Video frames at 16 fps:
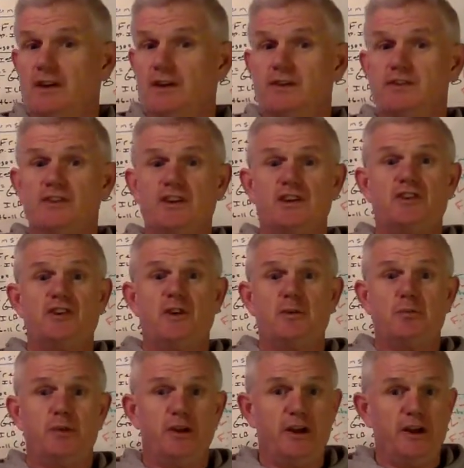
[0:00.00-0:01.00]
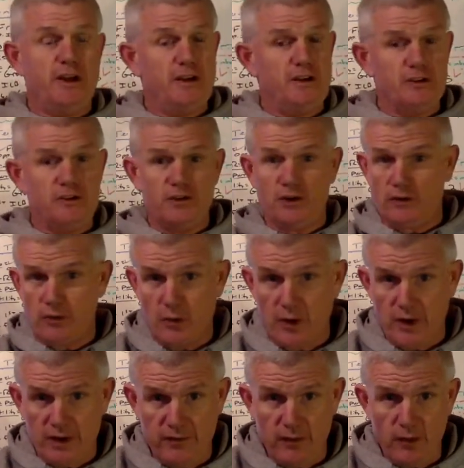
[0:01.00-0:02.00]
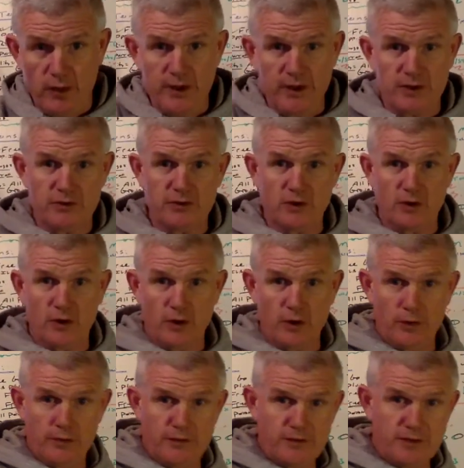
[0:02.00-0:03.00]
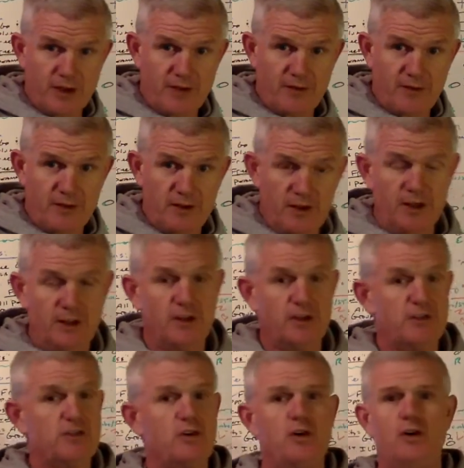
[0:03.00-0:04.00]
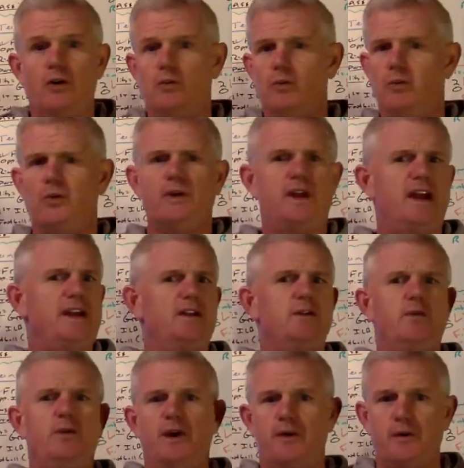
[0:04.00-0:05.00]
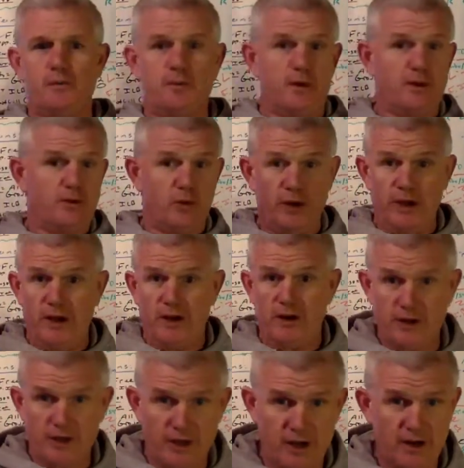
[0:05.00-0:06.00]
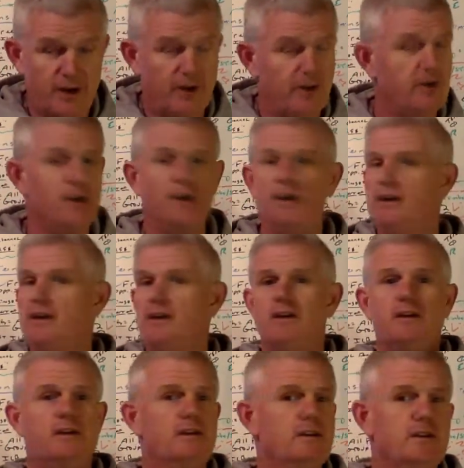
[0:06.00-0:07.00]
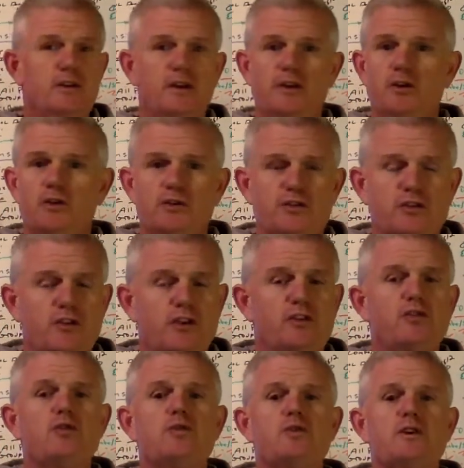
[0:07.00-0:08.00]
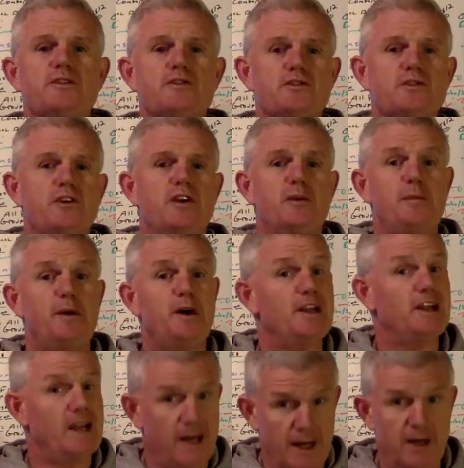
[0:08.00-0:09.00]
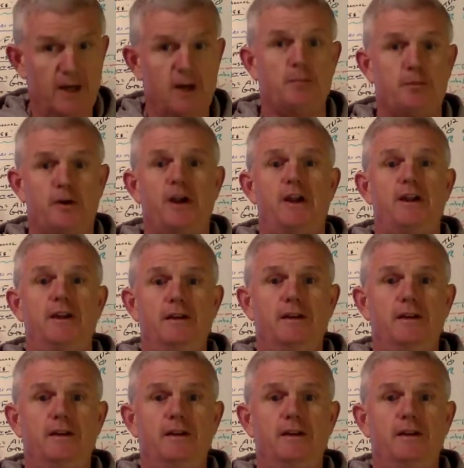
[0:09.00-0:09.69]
6-year players, 24 years old, 17 years old, anywhere in between or younger, they're usually too concerned about lining up right.